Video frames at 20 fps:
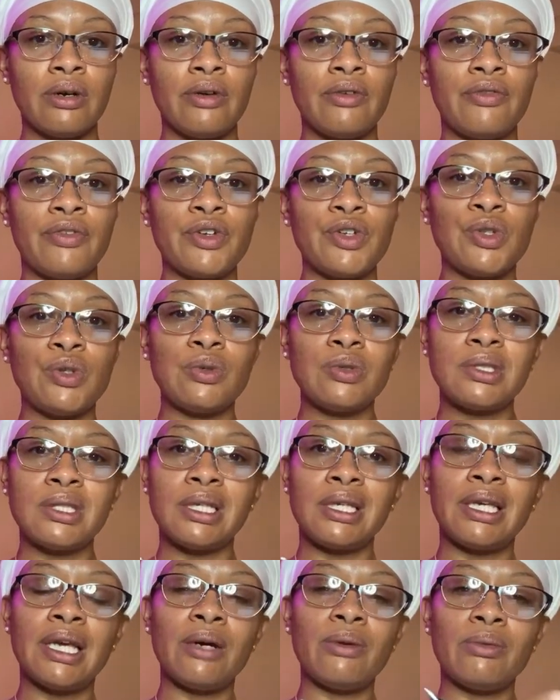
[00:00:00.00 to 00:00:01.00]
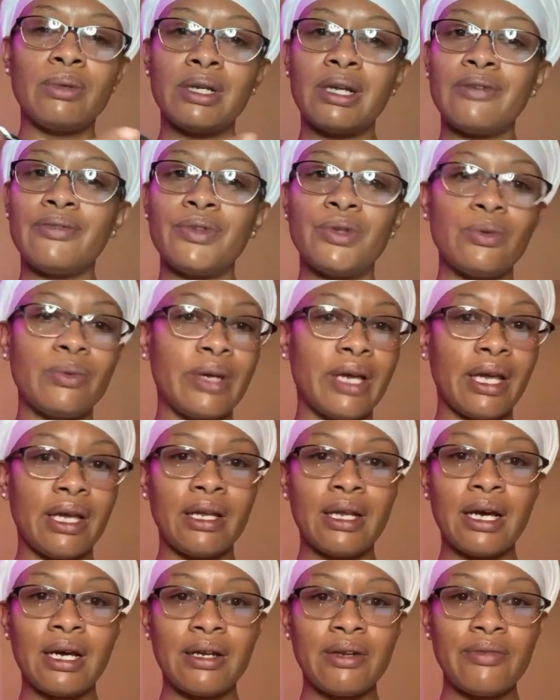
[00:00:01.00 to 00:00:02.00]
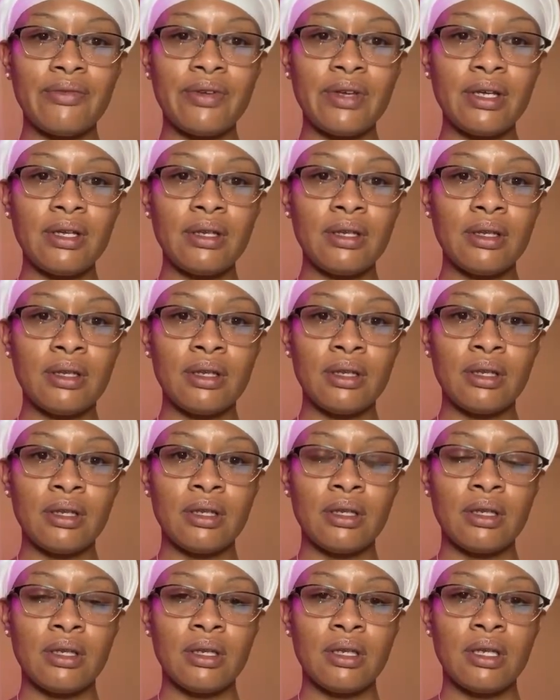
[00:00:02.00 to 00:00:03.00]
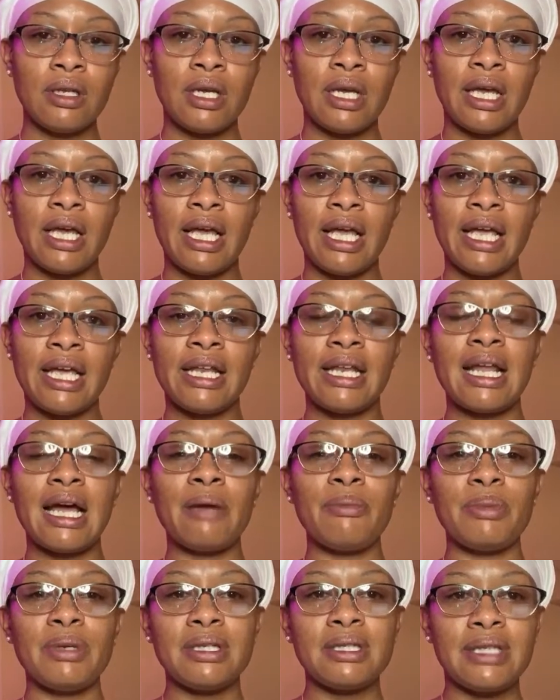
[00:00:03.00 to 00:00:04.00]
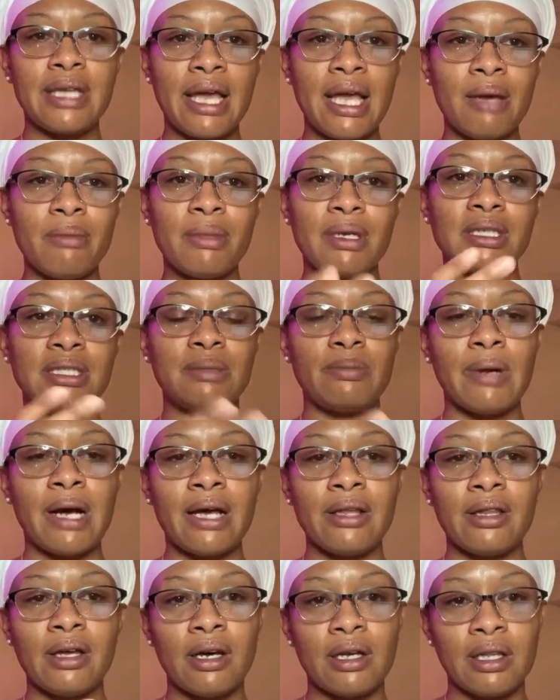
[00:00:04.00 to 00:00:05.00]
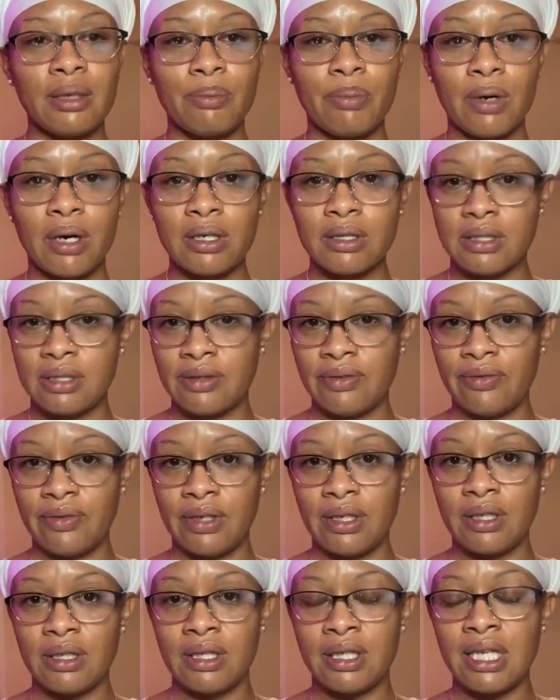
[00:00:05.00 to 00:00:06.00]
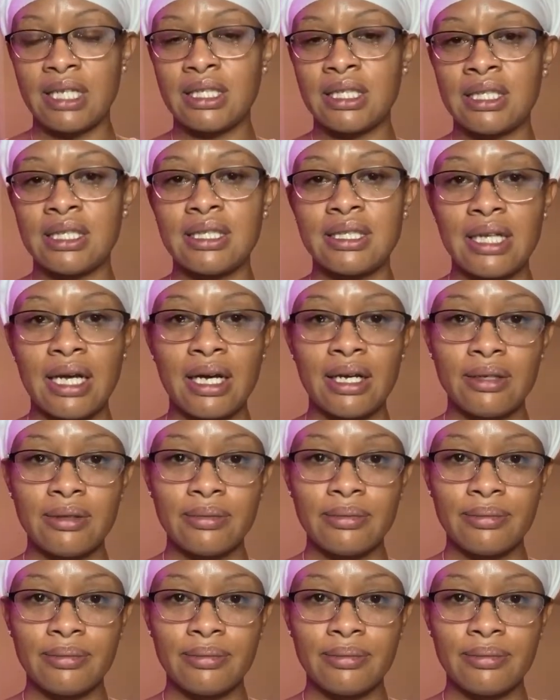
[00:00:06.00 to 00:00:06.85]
for you to get whatever you can out of it and not be damaged by the other parts of it that's inside.